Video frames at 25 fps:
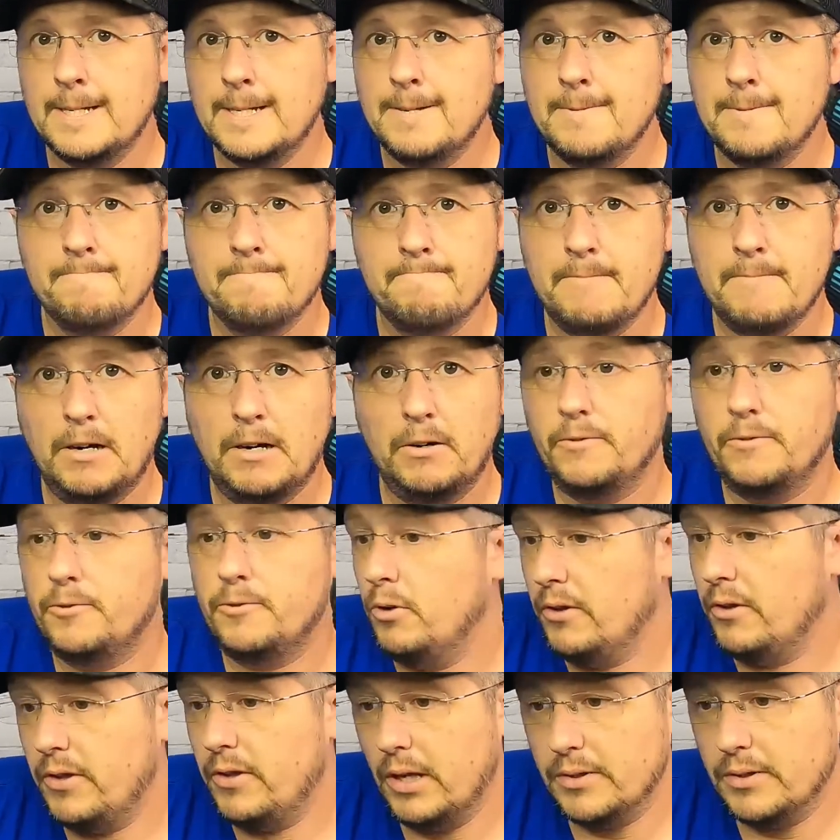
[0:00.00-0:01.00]
I don't have to do
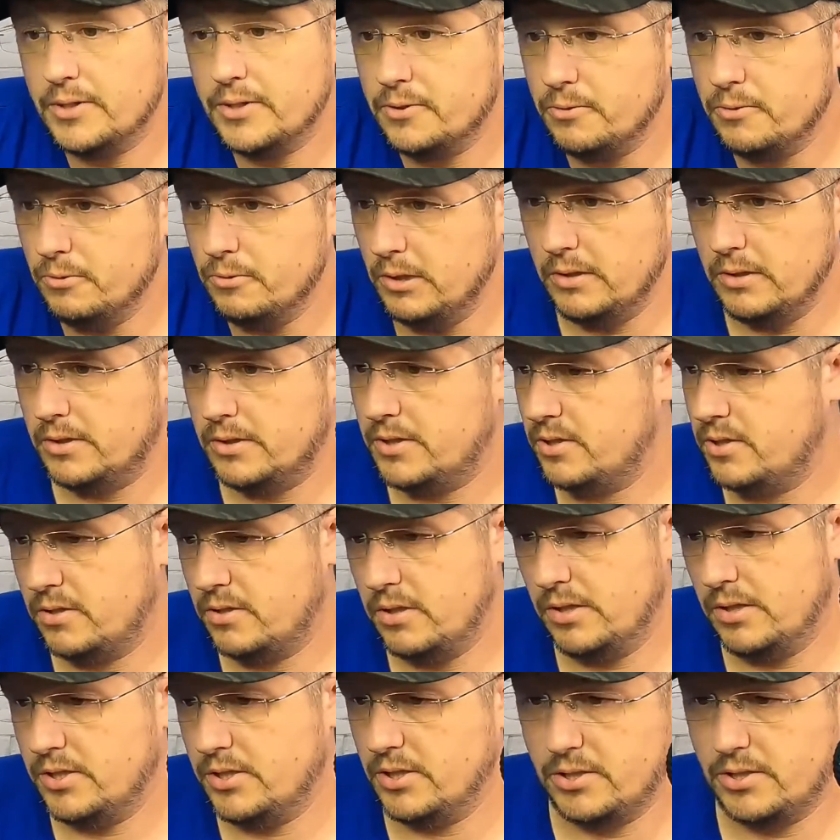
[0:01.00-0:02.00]
anything else to it. It's
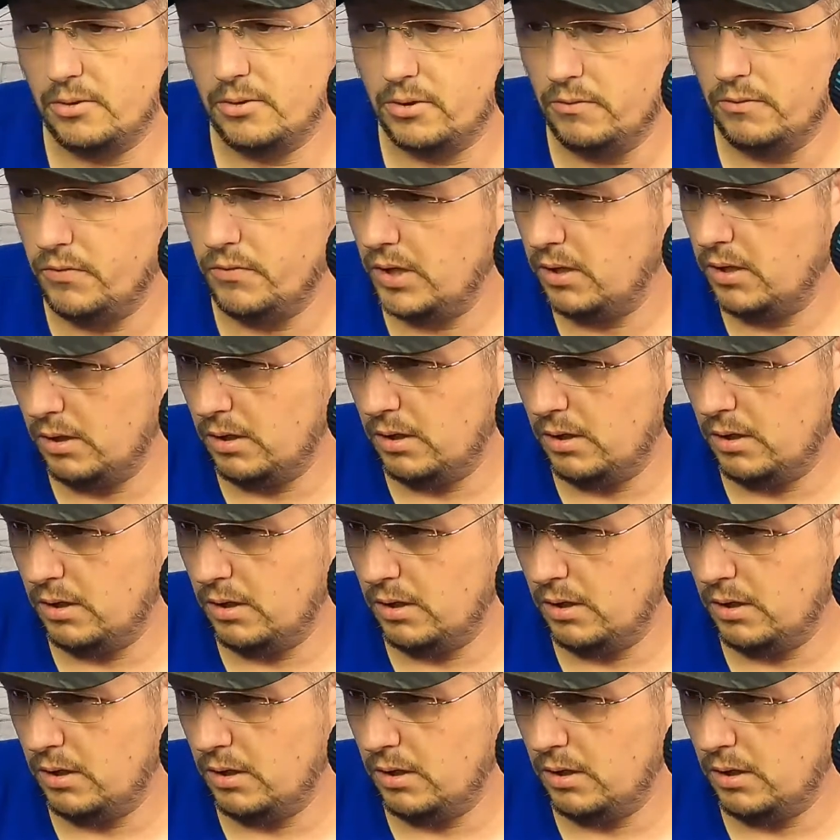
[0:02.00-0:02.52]
just so convenient.